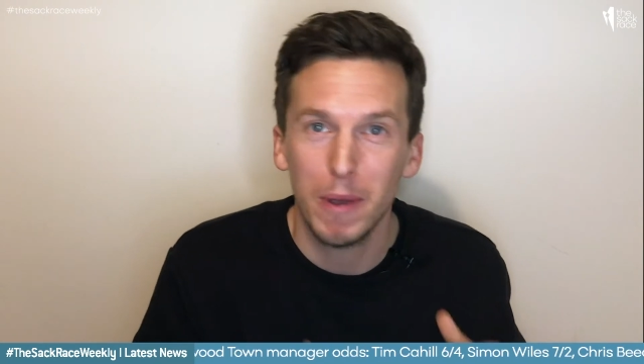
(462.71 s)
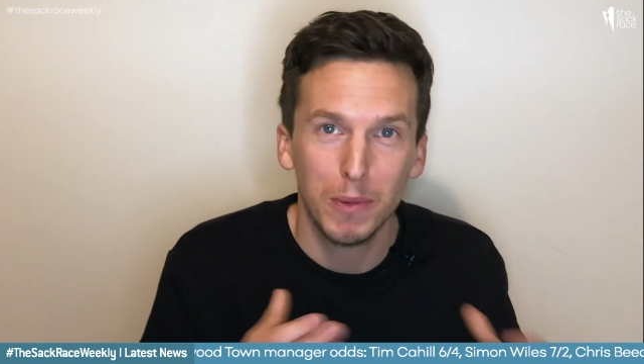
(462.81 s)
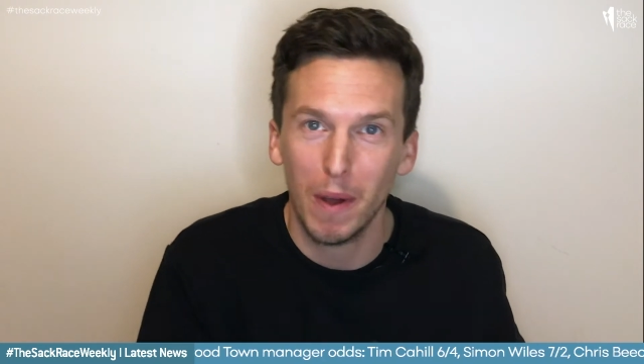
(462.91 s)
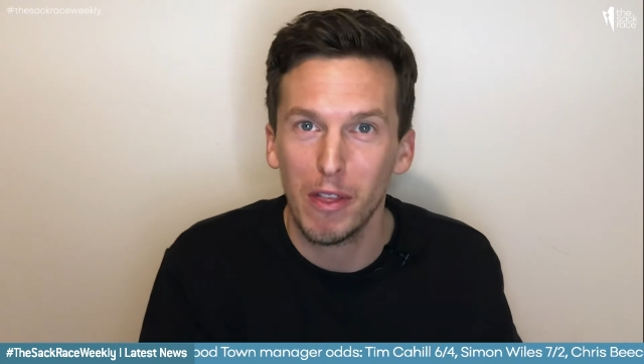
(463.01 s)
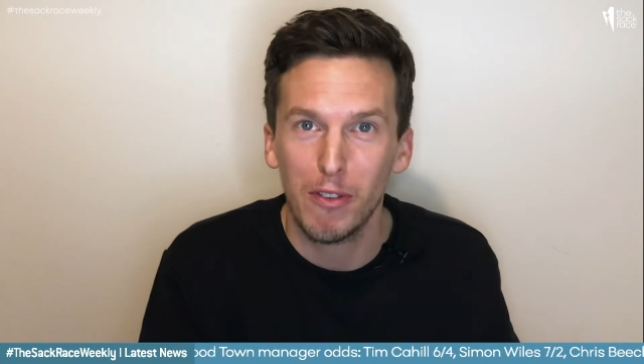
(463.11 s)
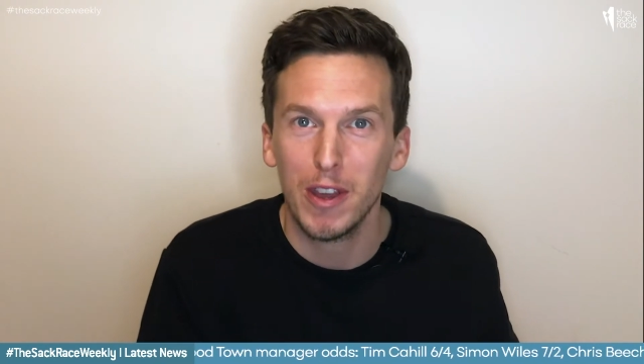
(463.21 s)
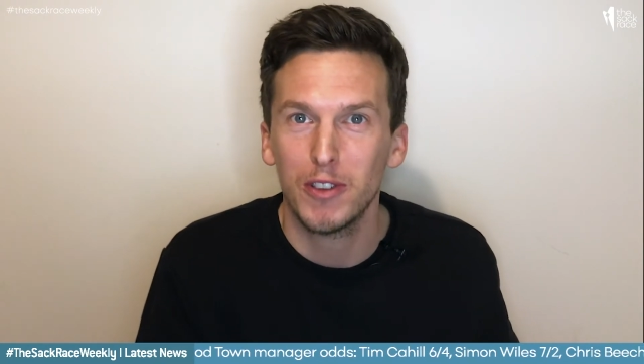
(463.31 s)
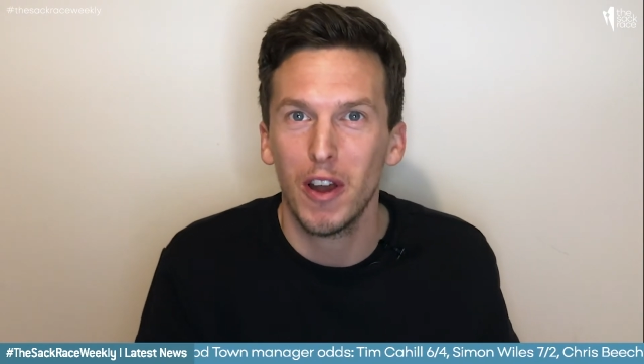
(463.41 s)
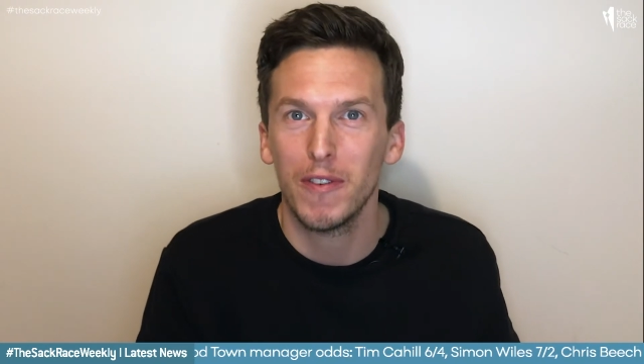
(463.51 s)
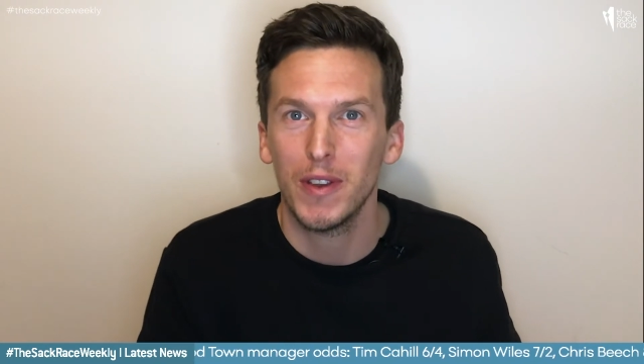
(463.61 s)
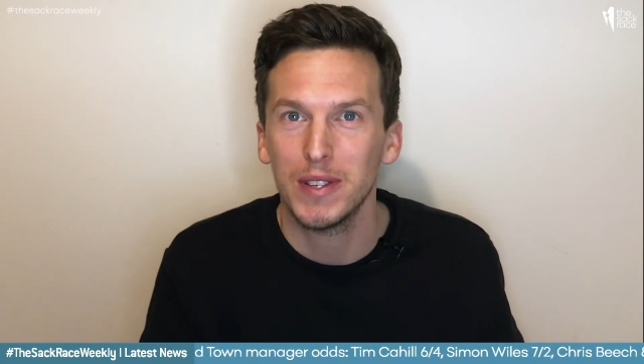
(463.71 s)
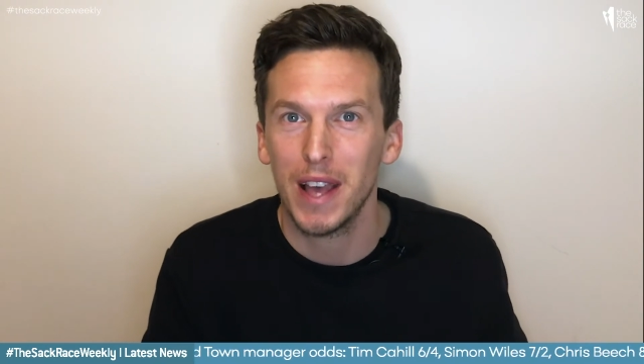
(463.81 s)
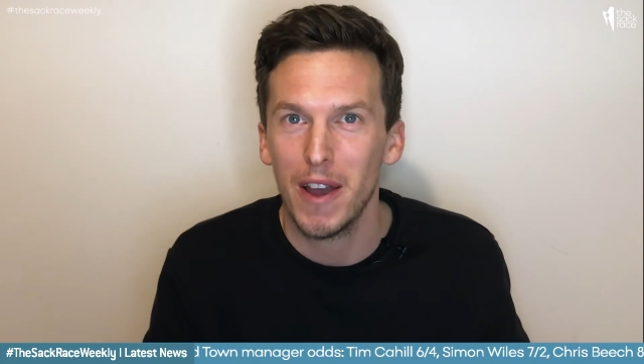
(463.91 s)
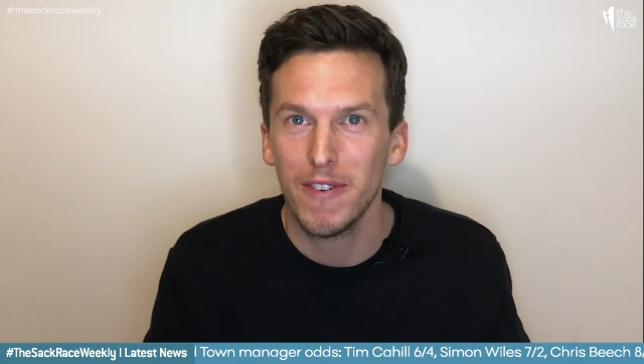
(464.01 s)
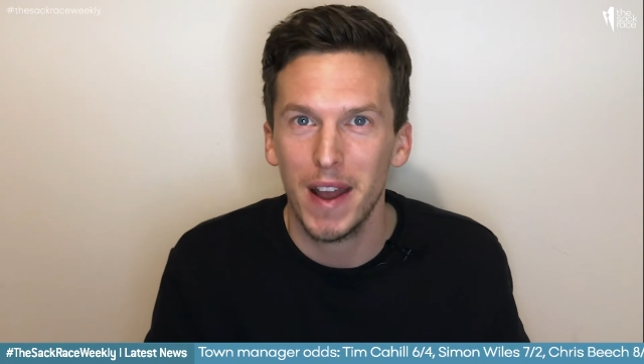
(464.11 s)
He's won 3 trophies
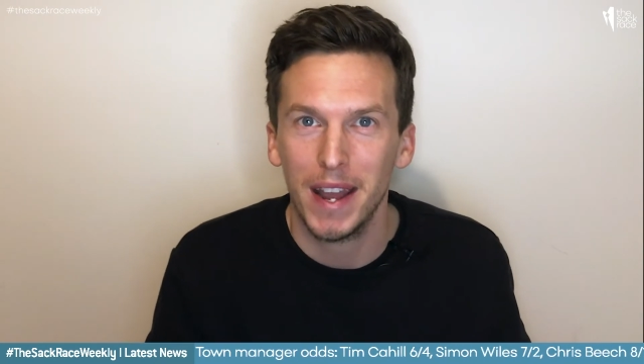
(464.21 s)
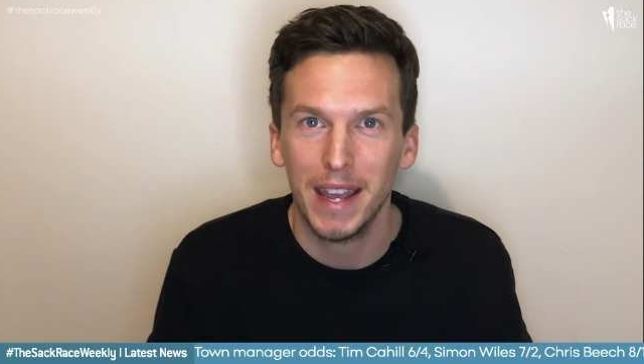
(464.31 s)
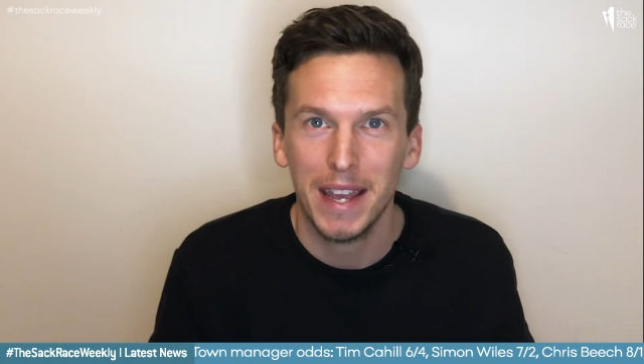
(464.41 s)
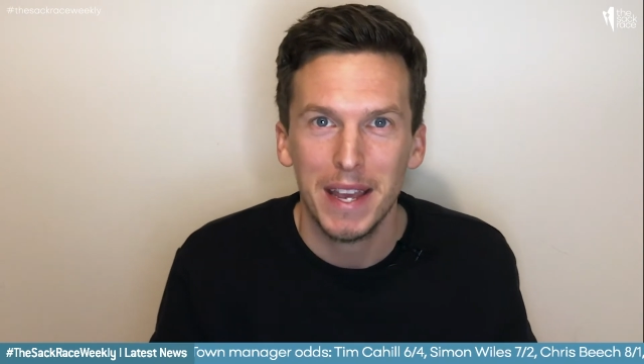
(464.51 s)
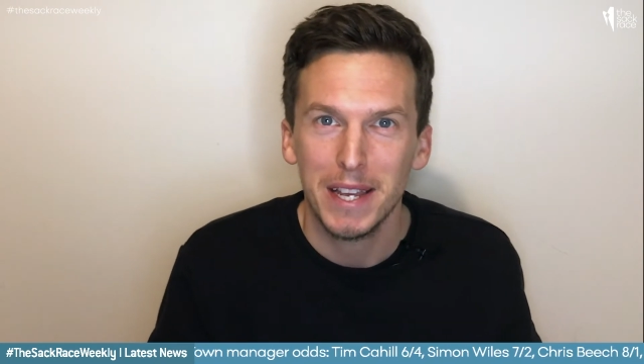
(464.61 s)
there already.